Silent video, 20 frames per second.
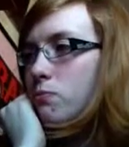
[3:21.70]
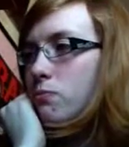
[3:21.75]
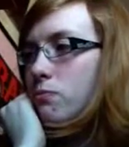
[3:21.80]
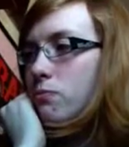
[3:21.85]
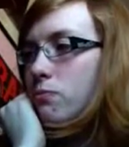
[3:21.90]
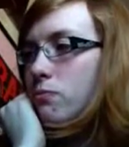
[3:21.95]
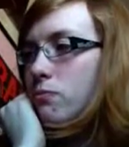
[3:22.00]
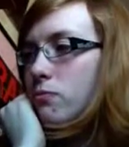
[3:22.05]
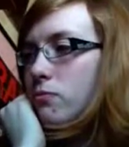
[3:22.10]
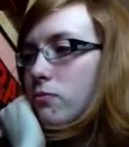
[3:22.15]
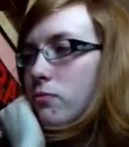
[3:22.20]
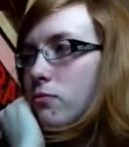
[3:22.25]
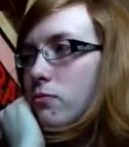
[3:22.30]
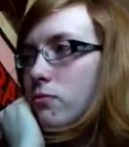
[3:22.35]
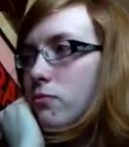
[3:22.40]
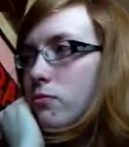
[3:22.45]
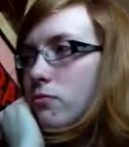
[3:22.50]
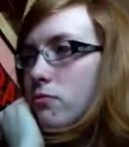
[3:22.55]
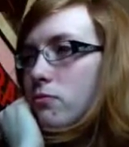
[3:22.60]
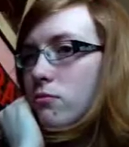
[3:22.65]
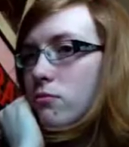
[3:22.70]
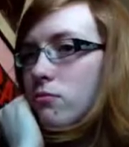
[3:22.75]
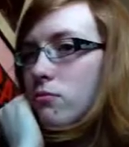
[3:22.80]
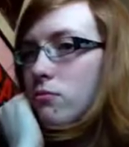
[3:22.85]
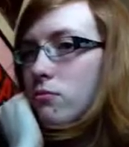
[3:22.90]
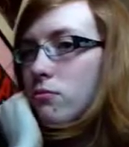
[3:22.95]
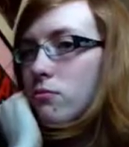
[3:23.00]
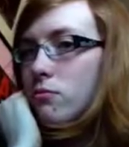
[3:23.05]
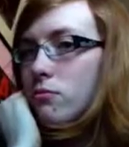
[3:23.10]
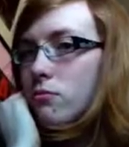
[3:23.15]

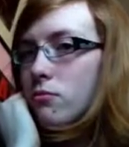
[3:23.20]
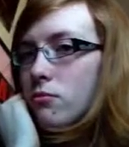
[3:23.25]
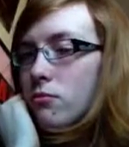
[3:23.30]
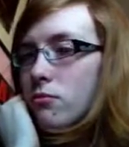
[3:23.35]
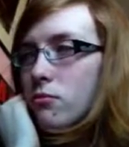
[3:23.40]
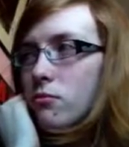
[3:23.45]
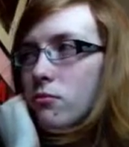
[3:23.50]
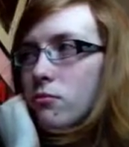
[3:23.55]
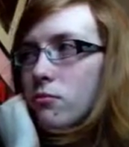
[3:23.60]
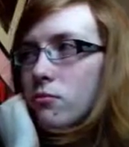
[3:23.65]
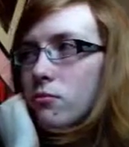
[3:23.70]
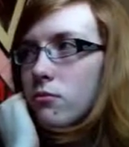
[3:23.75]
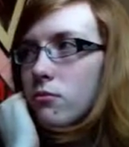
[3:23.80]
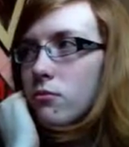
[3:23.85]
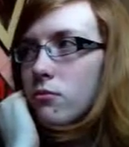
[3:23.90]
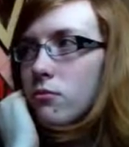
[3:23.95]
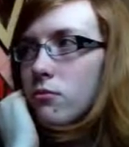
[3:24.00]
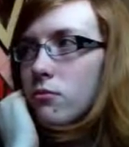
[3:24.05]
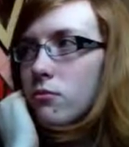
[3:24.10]
Nothing is said.